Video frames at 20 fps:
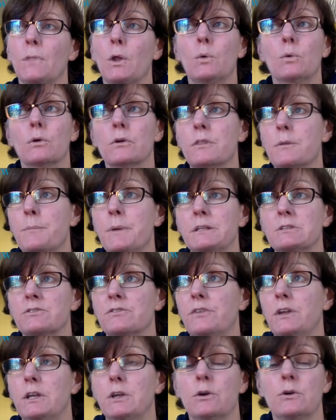or the
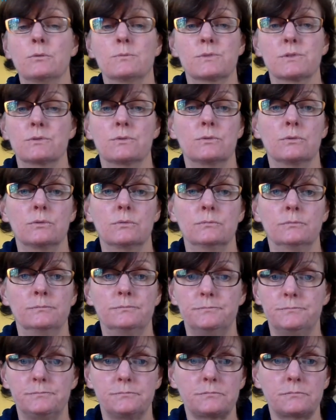Pennsylvania Homeschool
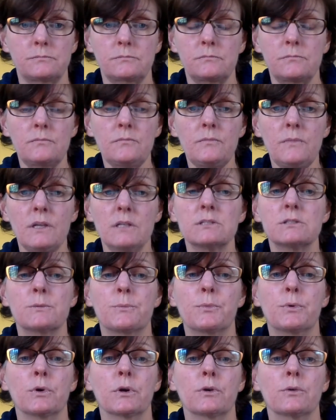
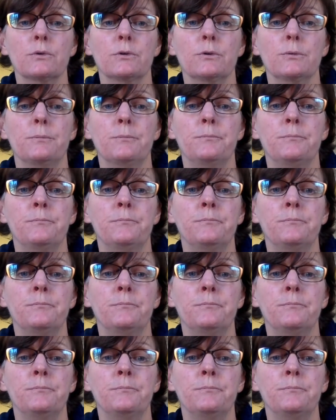Support Group.